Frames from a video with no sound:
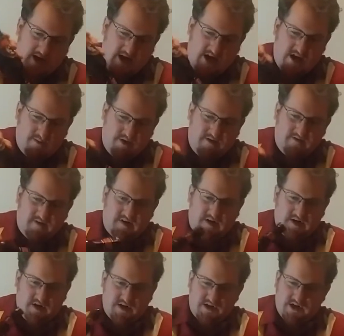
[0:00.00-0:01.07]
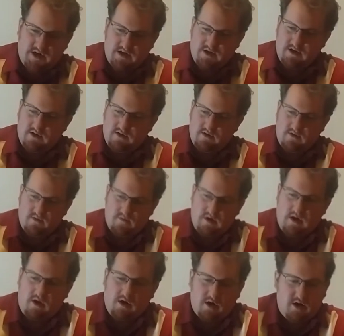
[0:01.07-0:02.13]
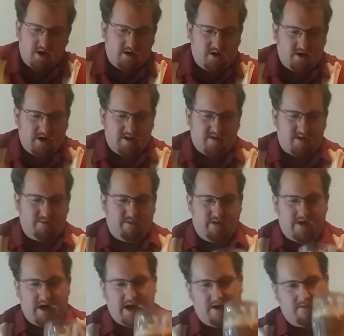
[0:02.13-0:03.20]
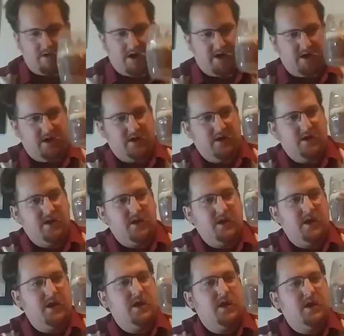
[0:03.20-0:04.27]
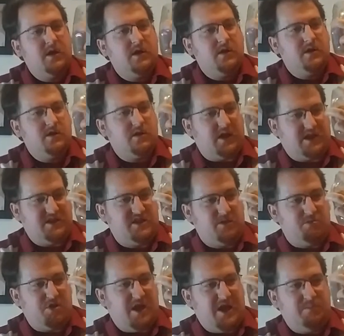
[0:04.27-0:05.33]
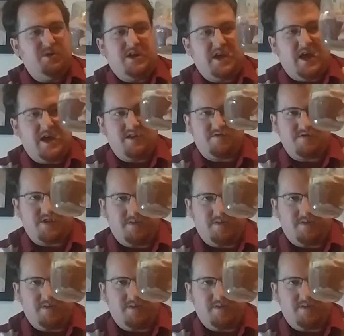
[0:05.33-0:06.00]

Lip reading: ABVs, well, now you get some of the hot rotted, like double IPAs or